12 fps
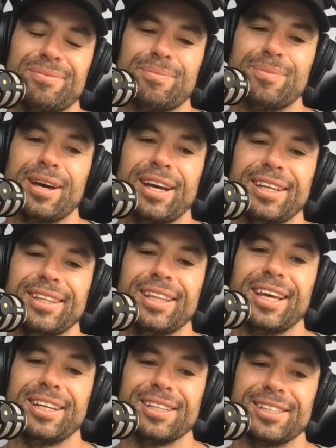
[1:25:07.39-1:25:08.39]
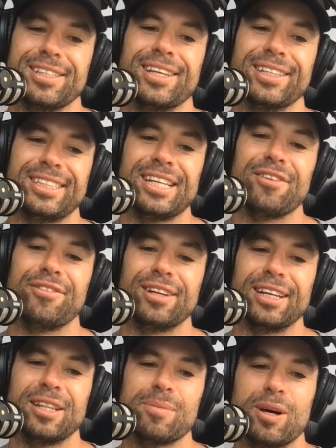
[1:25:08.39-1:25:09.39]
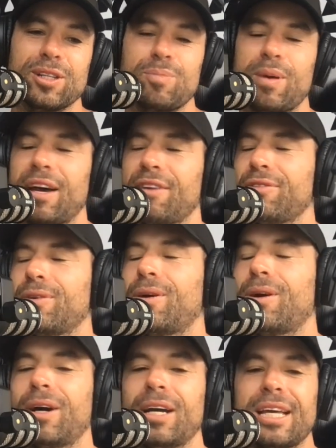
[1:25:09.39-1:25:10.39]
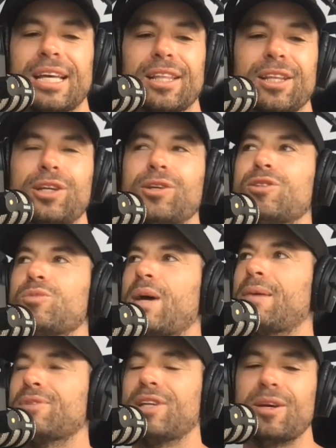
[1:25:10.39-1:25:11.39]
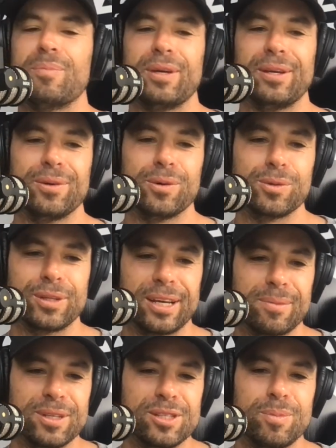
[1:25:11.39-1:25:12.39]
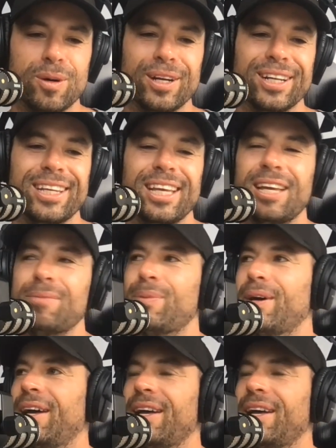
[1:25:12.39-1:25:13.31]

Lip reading: Mate, that is definitely the most powerful. Oh, the goosebumps hit me all down my spine again. But